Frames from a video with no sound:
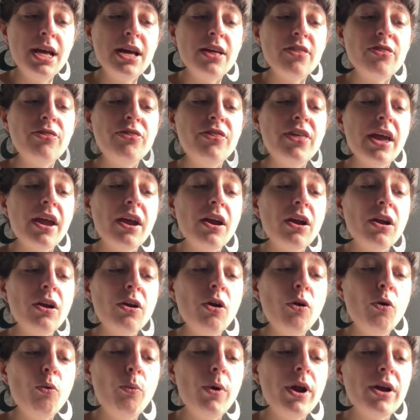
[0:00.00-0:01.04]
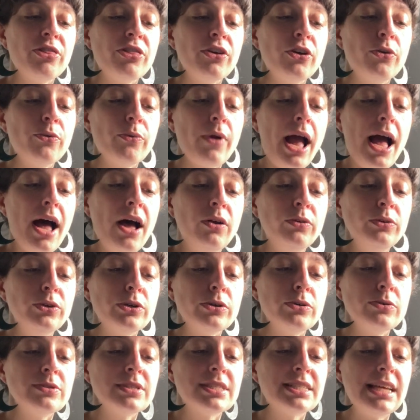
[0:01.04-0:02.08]
there where the ground
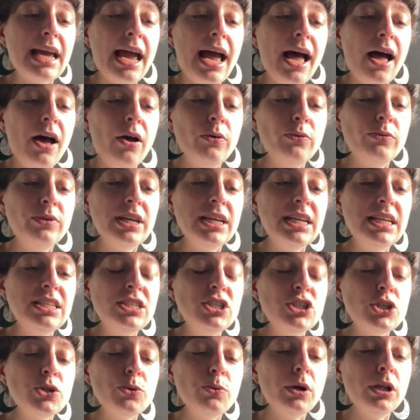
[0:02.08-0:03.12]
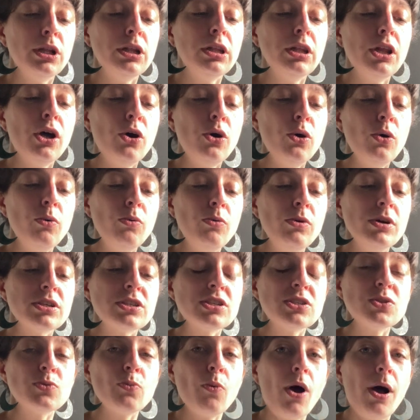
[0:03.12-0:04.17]
goes down into a low,
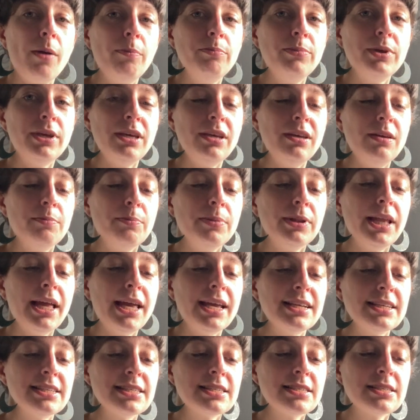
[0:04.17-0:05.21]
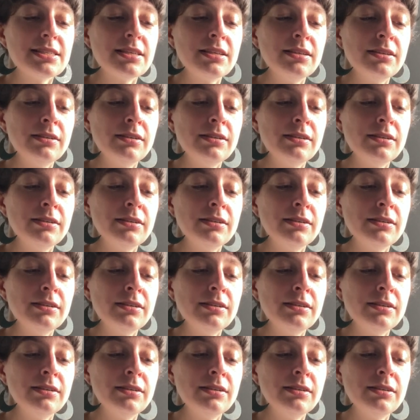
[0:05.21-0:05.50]
swampy place.